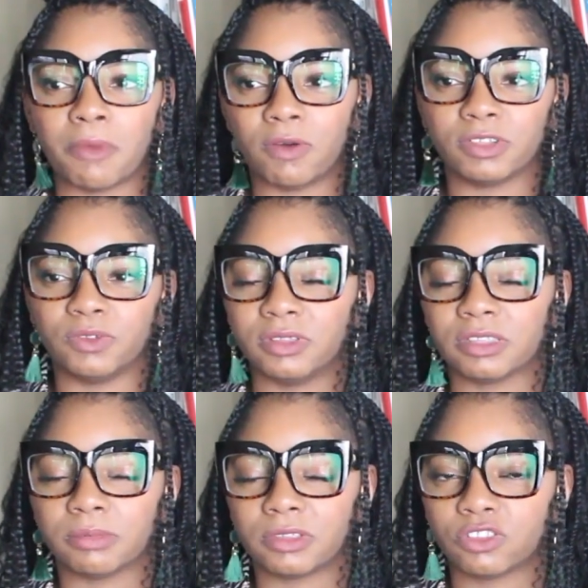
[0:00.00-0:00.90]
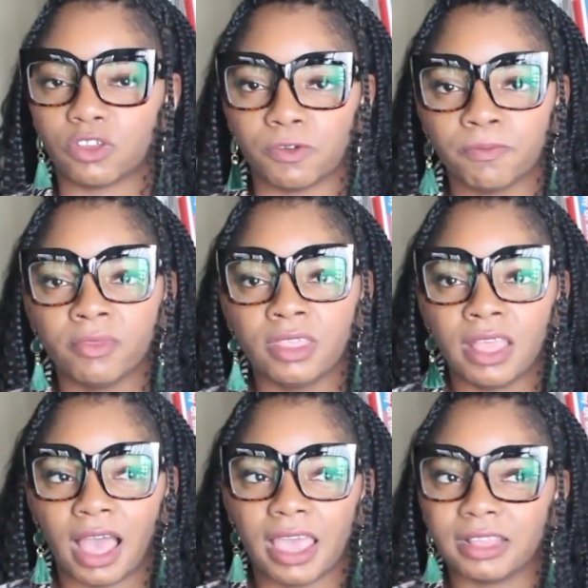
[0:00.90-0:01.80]
always doing something, so
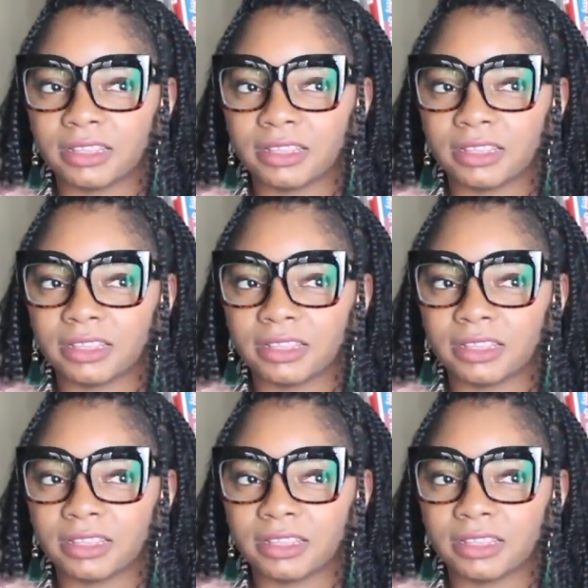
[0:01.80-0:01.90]
I had